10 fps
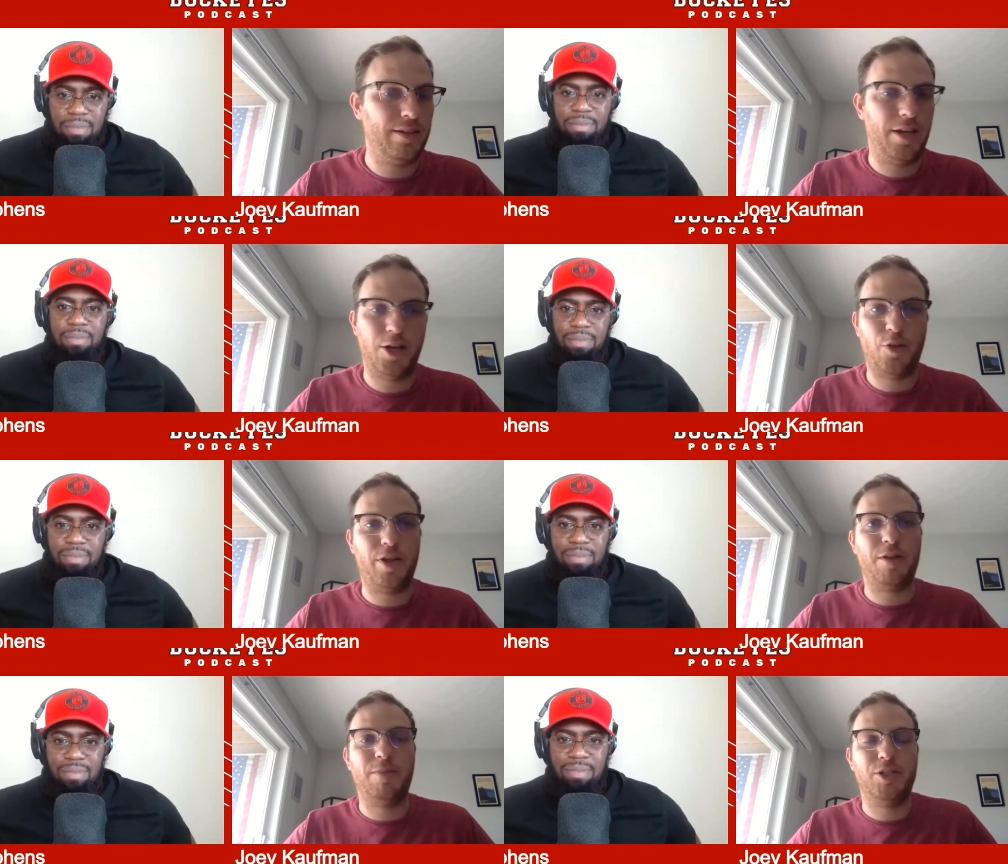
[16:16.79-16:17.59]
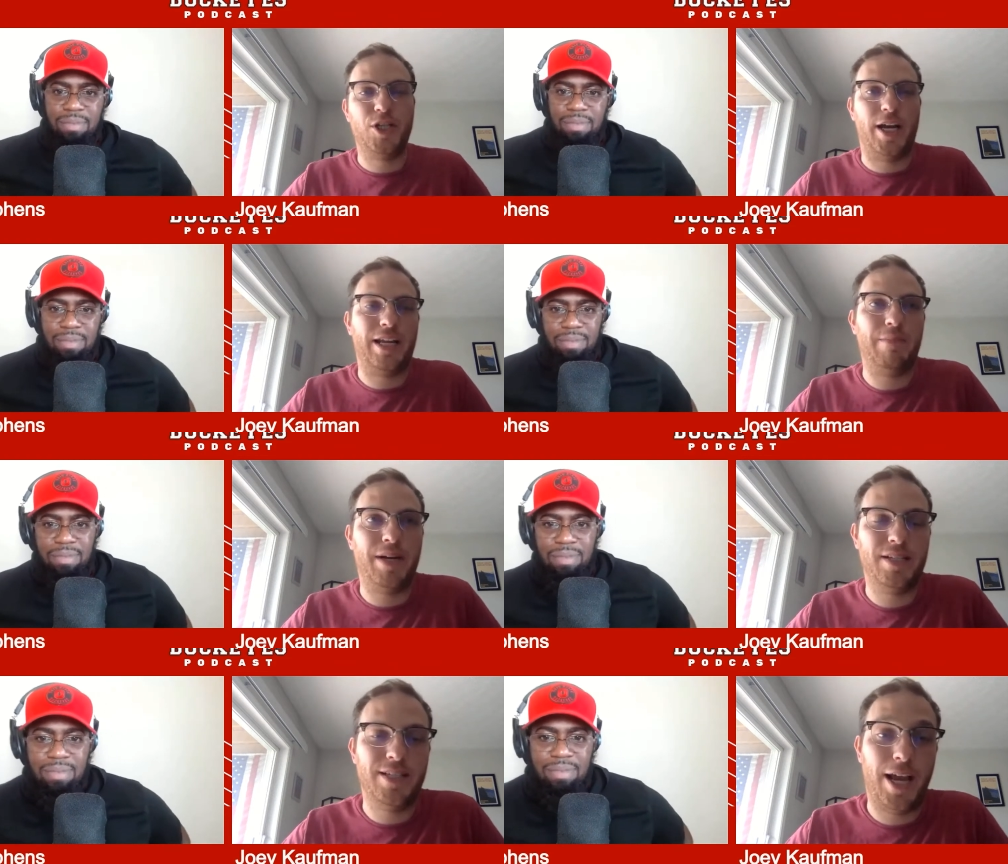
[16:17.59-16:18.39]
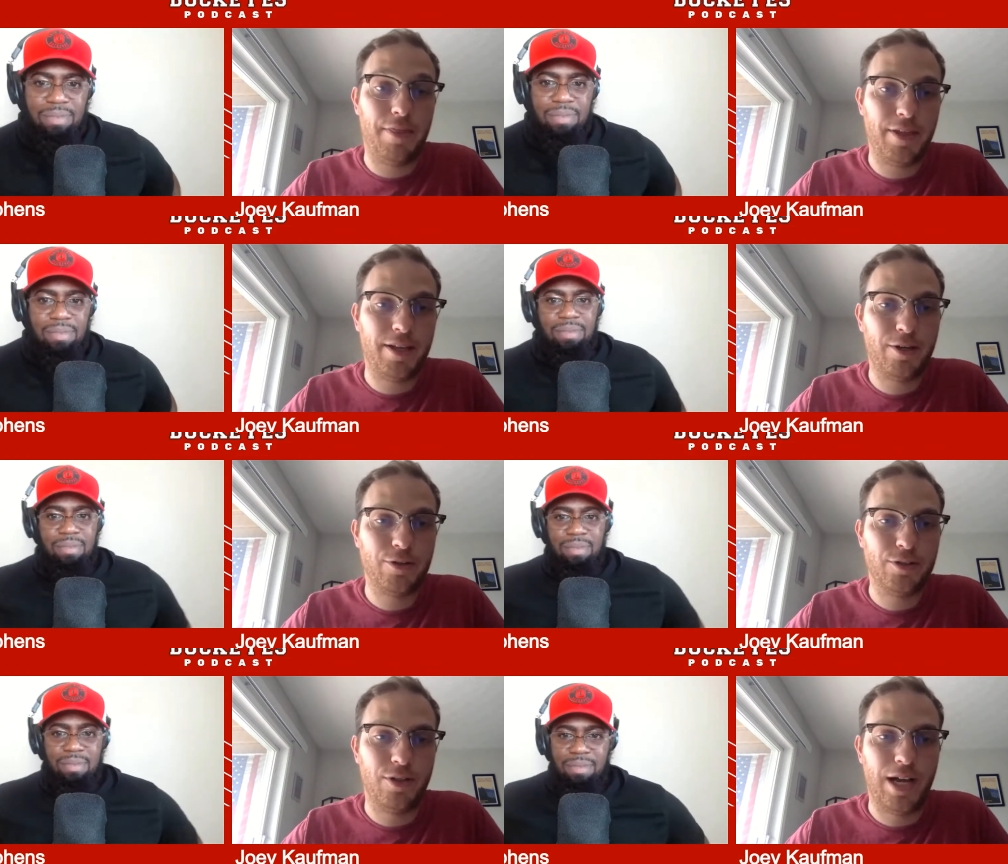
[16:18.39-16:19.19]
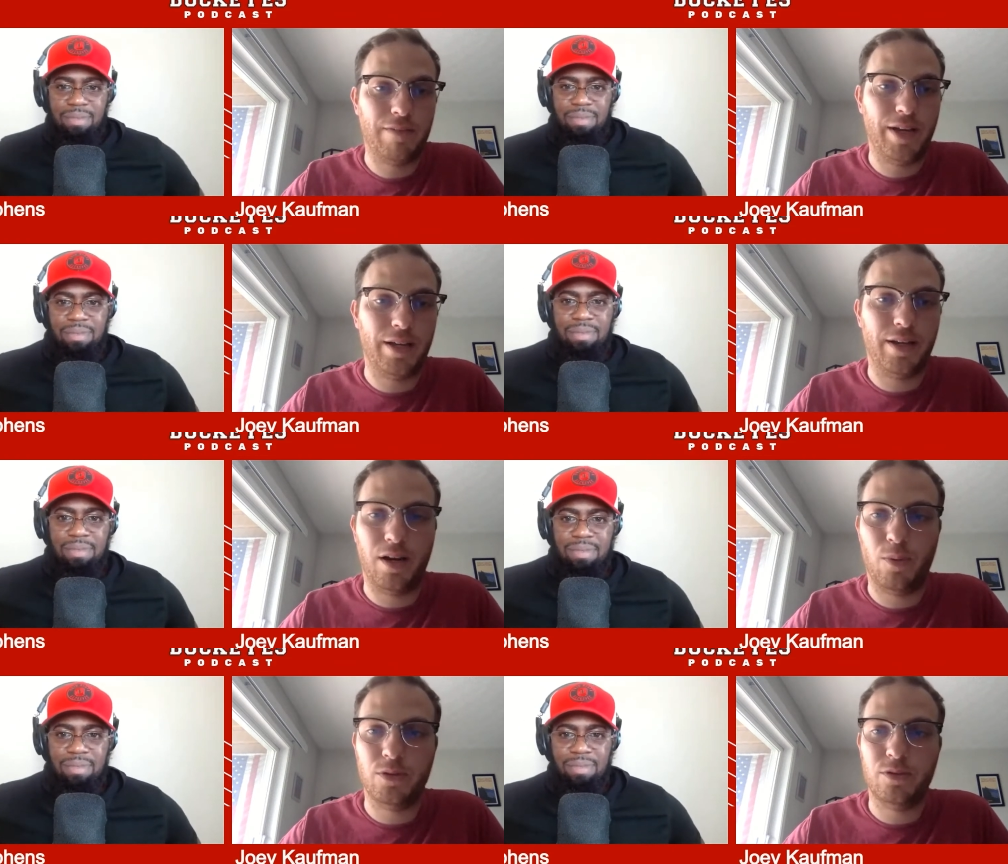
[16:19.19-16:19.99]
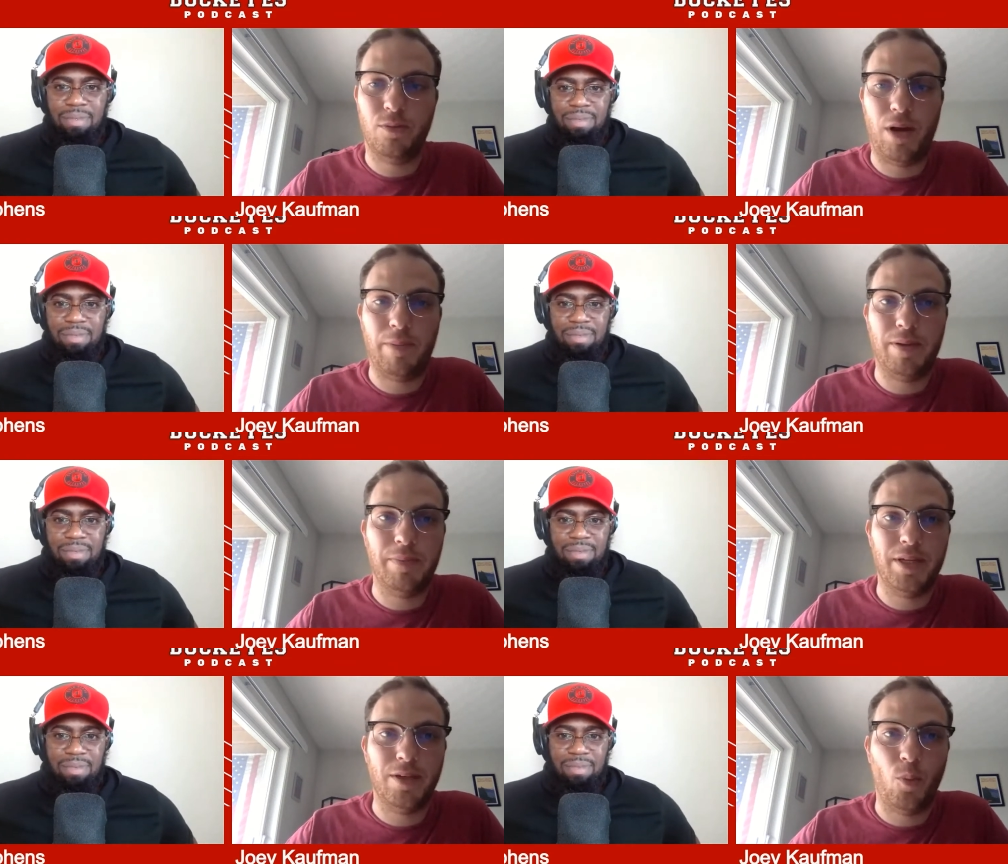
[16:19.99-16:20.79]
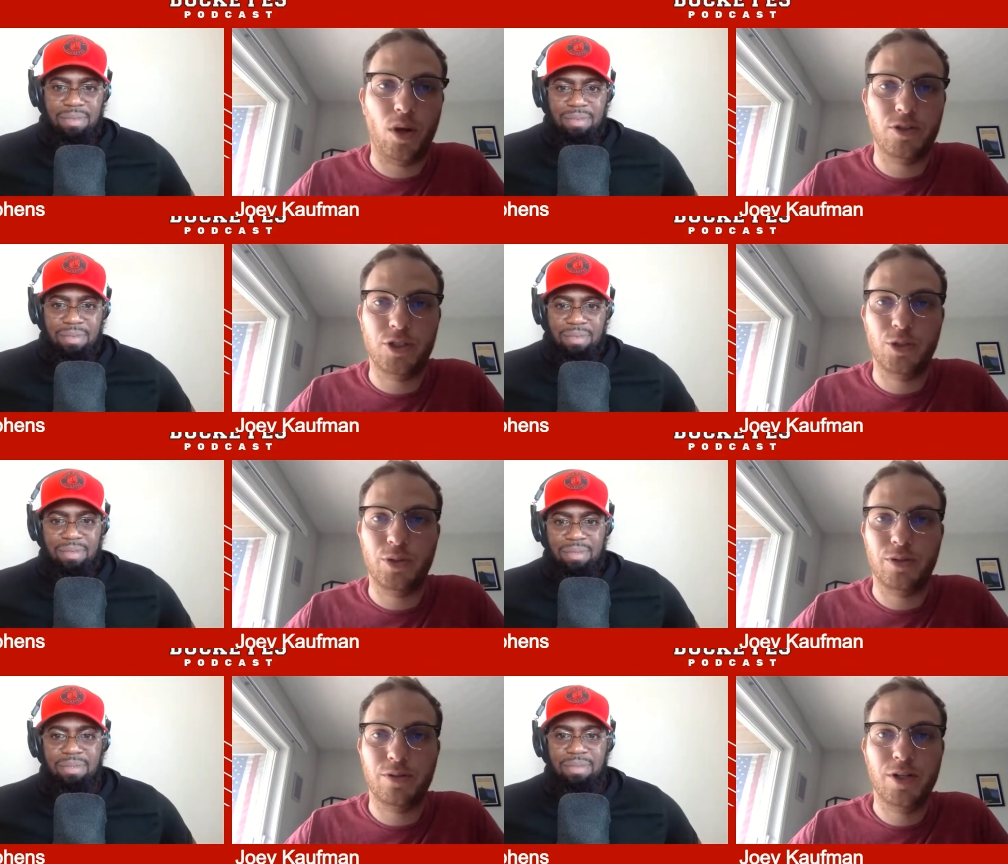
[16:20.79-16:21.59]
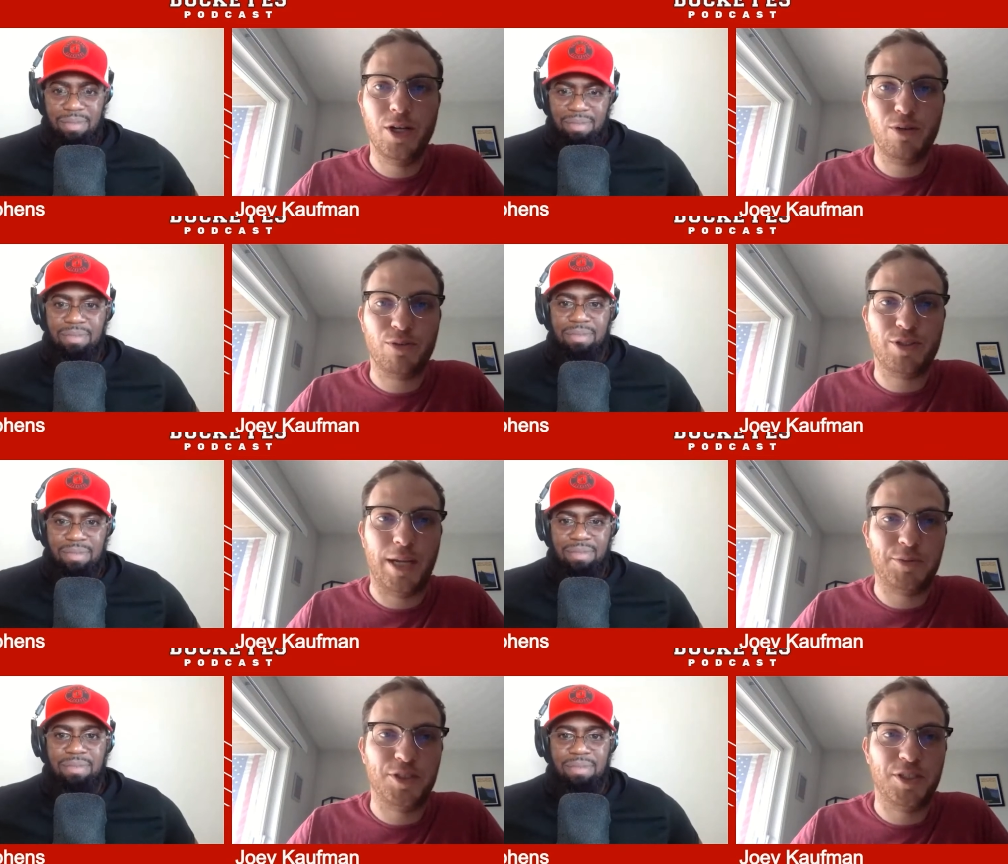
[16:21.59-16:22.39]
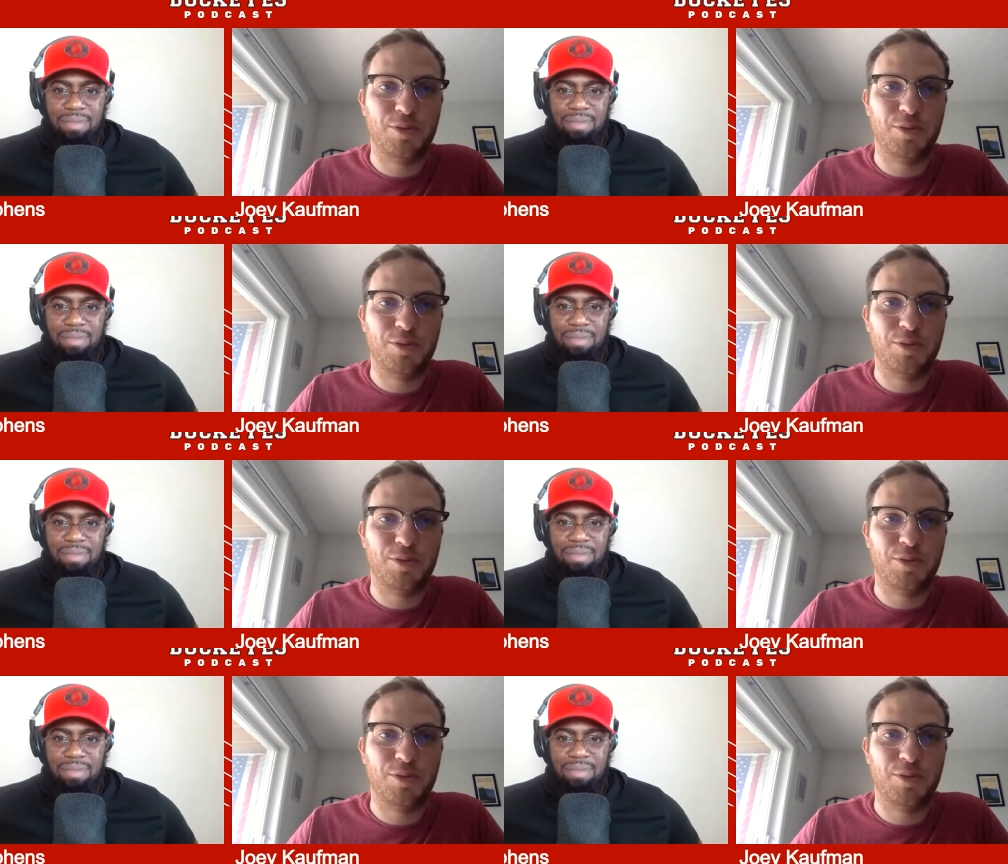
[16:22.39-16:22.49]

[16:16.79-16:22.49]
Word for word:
Speaker 1: do not think it'd shock anybody to say I think Chris Olave and Gary Wilson will probably be one, two, and receptions and